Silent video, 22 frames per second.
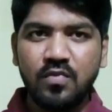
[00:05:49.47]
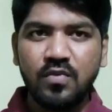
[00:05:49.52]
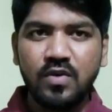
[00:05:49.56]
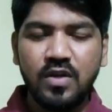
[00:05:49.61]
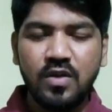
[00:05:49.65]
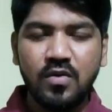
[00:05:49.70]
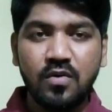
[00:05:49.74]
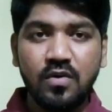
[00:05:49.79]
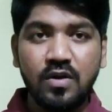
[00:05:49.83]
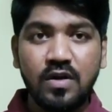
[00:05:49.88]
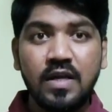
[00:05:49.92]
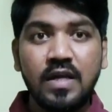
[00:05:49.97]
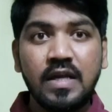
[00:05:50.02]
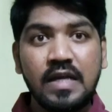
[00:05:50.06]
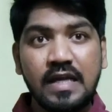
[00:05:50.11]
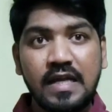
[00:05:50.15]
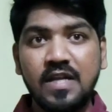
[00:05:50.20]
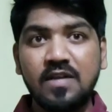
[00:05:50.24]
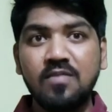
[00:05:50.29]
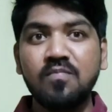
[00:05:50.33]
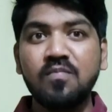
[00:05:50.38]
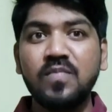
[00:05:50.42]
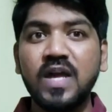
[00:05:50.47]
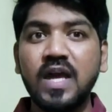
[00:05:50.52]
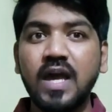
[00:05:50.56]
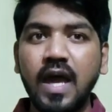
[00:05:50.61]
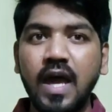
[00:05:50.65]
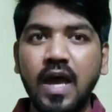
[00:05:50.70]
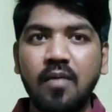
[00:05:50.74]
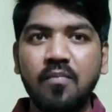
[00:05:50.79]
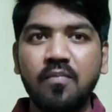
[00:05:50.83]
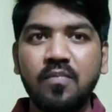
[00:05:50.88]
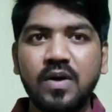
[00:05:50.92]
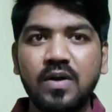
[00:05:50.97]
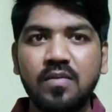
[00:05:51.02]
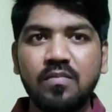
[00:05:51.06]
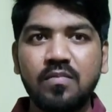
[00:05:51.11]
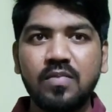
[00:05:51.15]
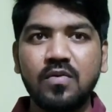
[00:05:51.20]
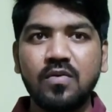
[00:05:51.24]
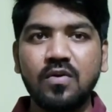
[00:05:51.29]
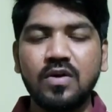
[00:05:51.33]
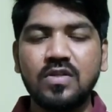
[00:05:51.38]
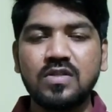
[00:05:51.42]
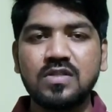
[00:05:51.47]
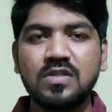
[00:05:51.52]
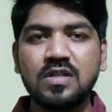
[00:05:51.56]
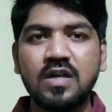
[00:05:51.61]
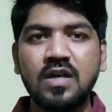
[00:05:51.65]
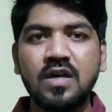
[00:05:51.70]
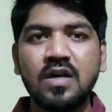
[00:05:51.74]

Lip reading: video, it may happen because